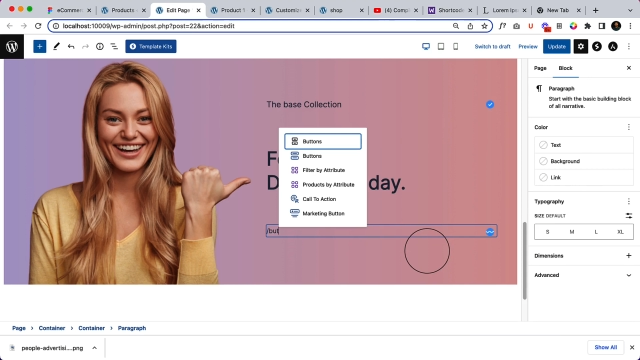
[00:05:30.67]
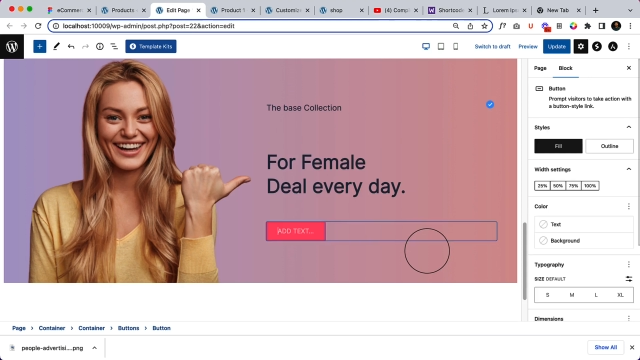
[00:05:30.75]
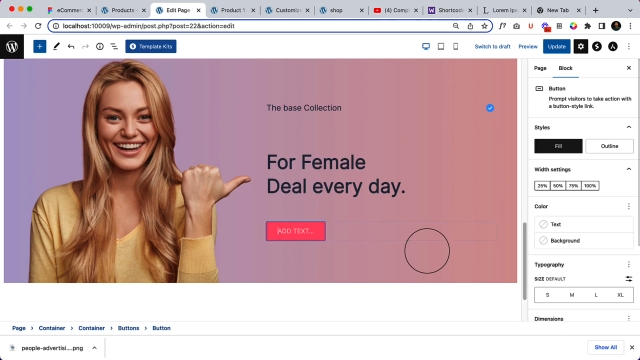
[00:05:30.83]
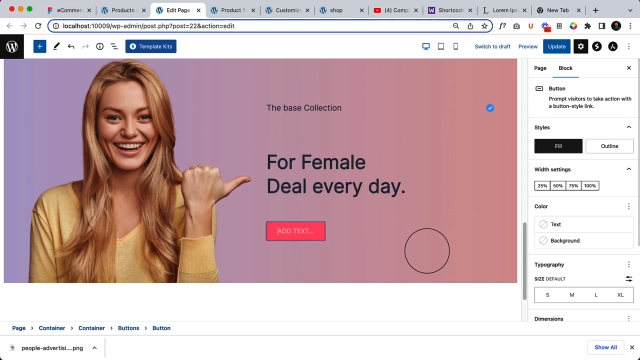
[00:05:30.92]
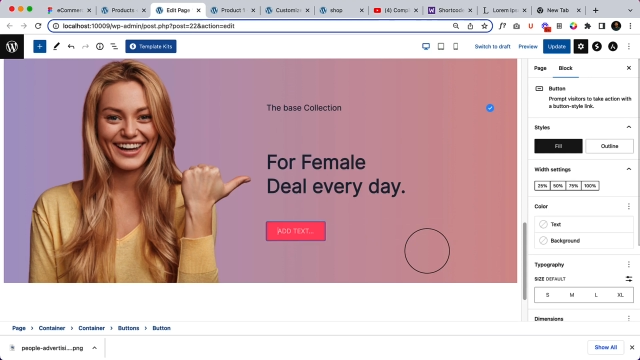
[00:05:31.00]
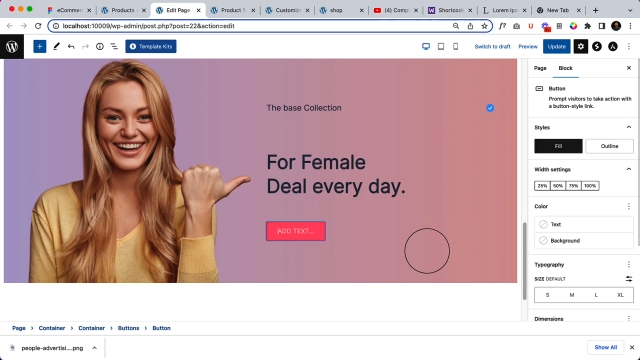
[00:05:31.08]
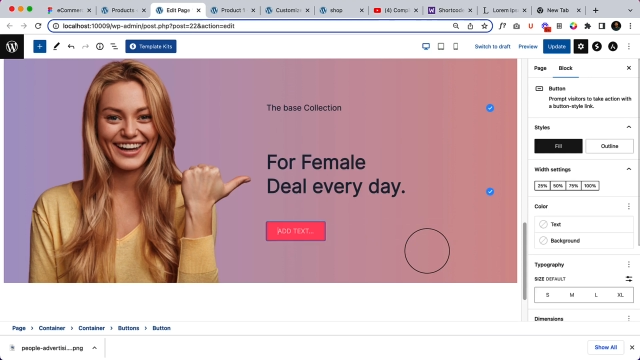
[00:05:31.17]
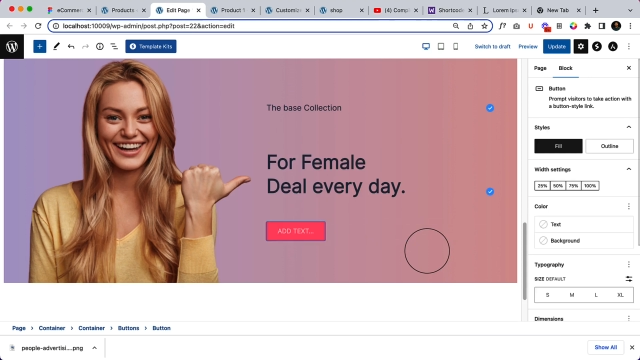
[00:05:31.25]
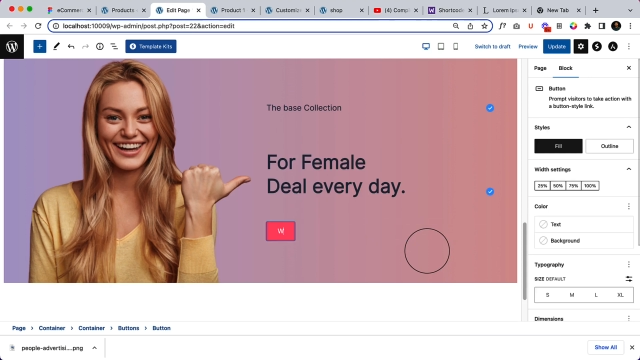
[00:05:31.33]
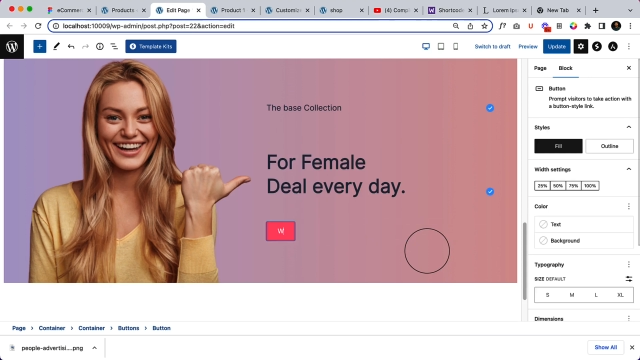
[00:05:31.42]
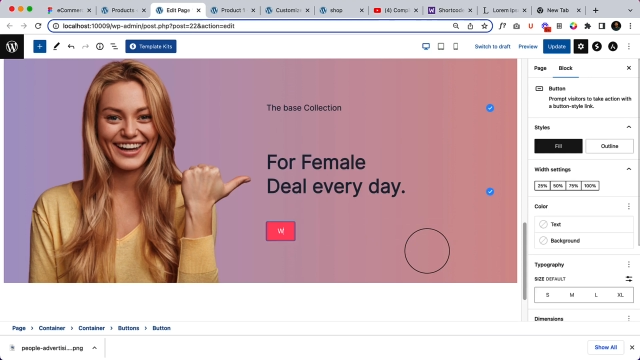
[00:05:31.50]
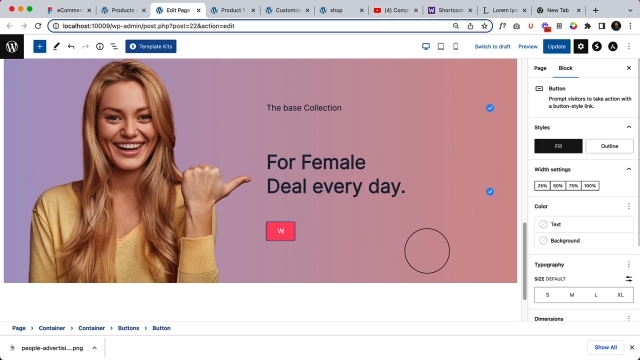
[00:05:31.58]

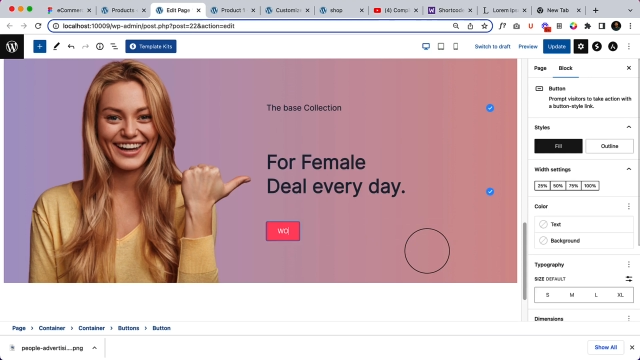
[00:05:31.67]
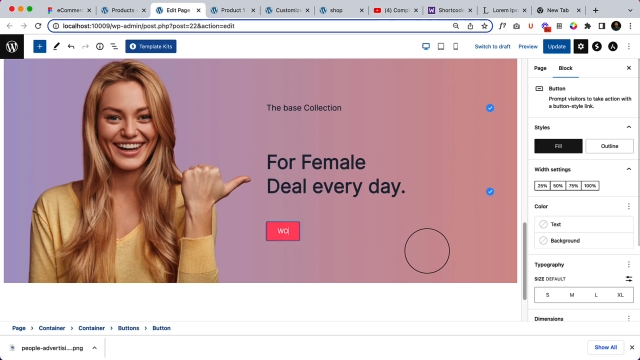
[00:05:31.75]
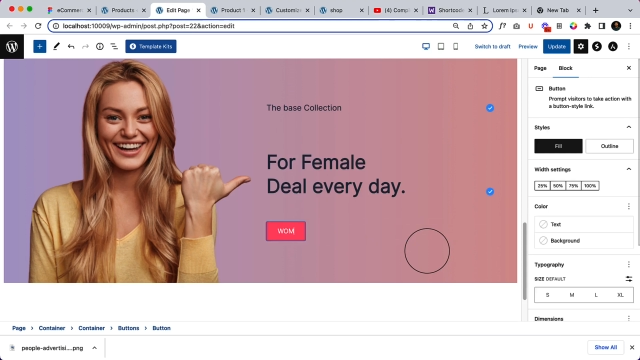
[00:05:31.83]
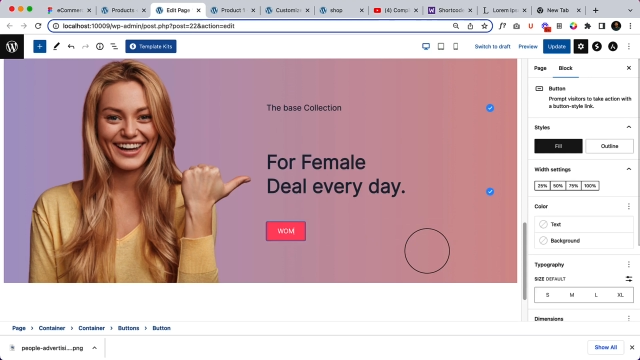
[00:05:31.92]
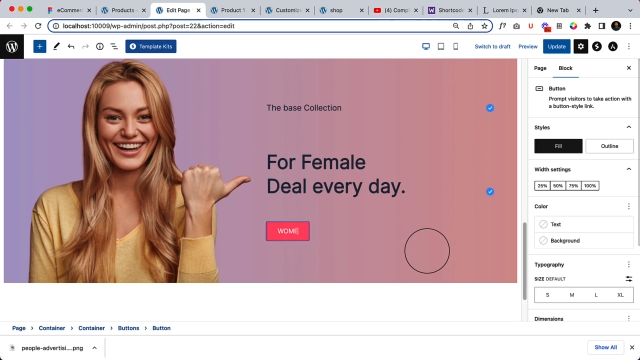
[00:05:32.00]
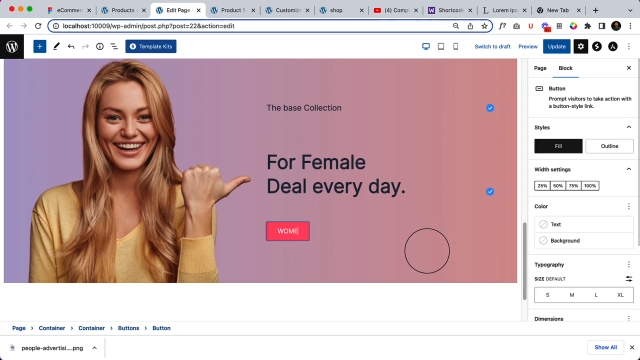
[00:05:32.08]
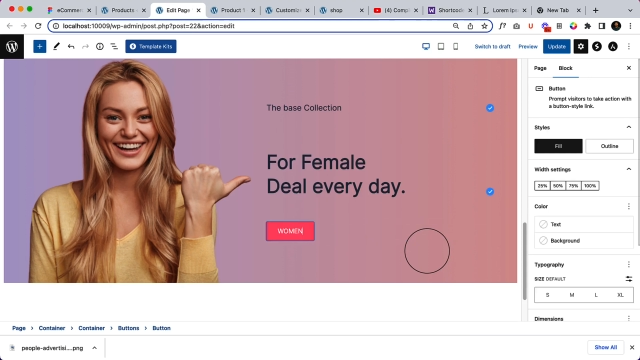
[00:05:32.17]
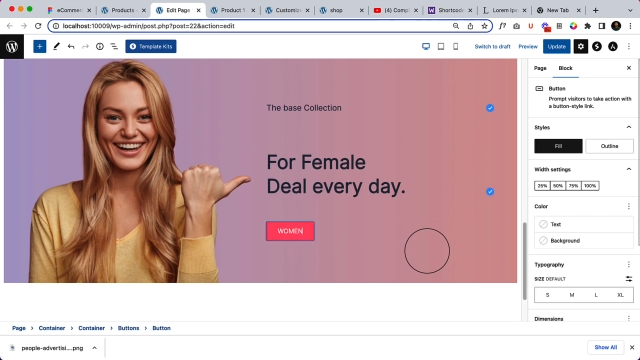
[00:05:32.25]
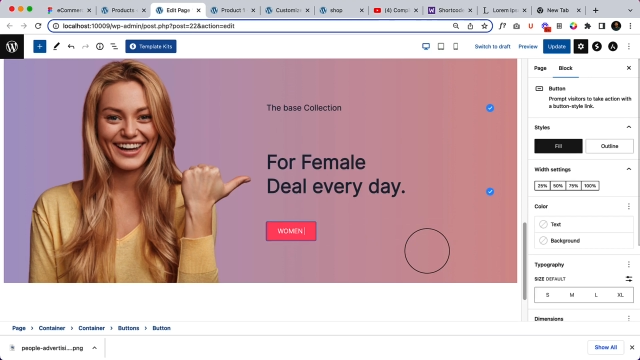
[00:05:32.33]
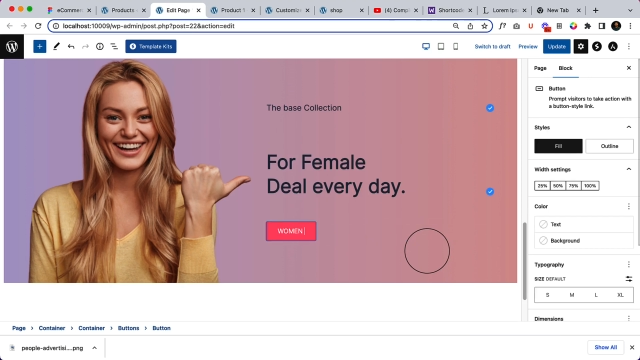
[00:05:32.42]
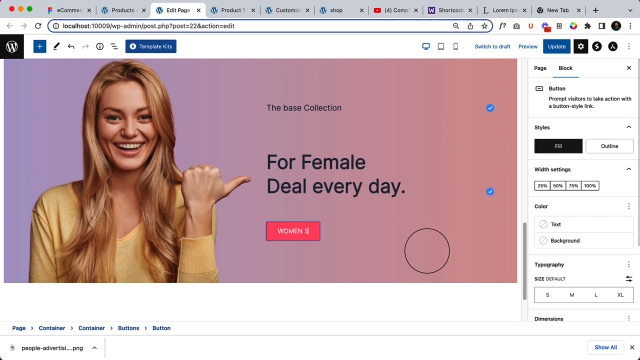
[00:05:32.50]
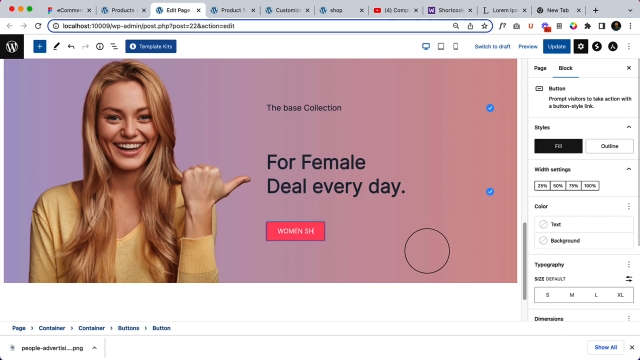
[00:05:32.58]

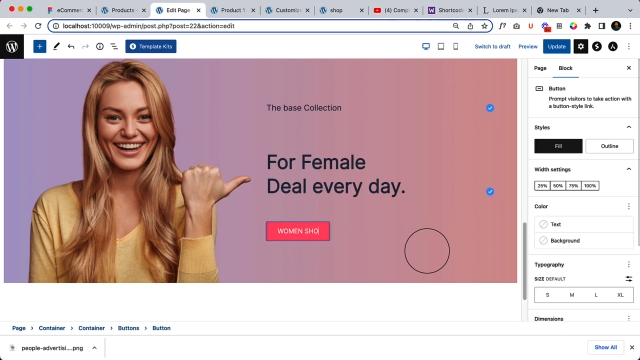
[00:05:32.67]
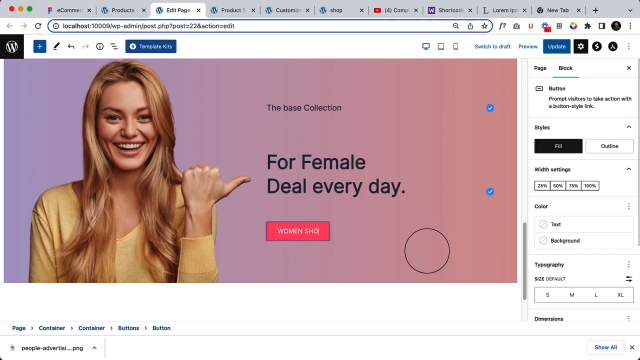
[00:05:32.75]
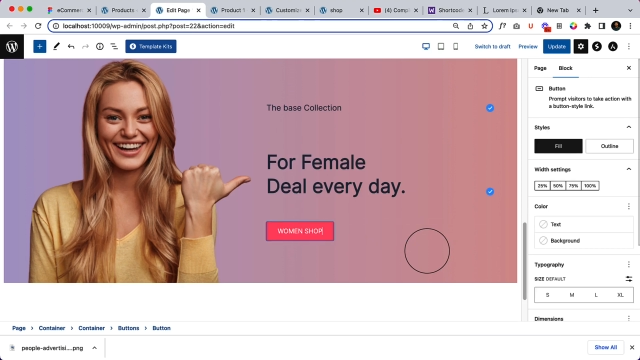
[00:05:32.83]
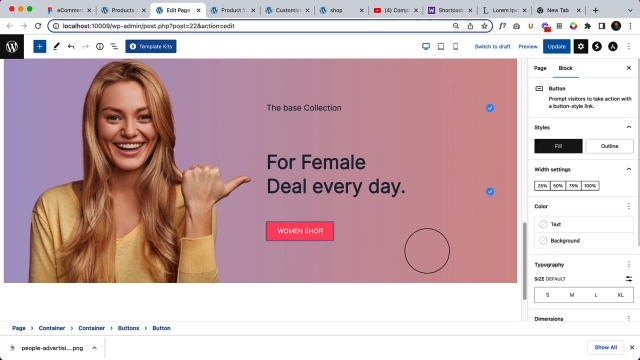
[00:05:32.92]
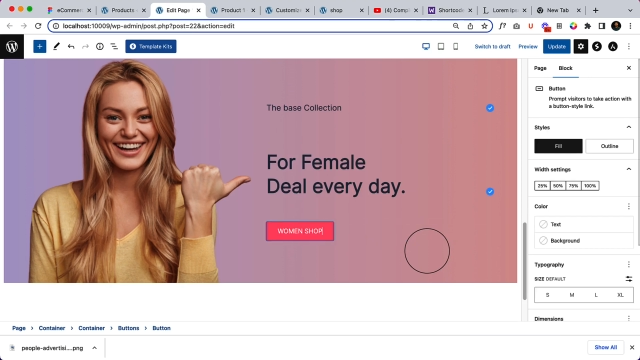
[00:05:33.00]
No one is speaking in this clip.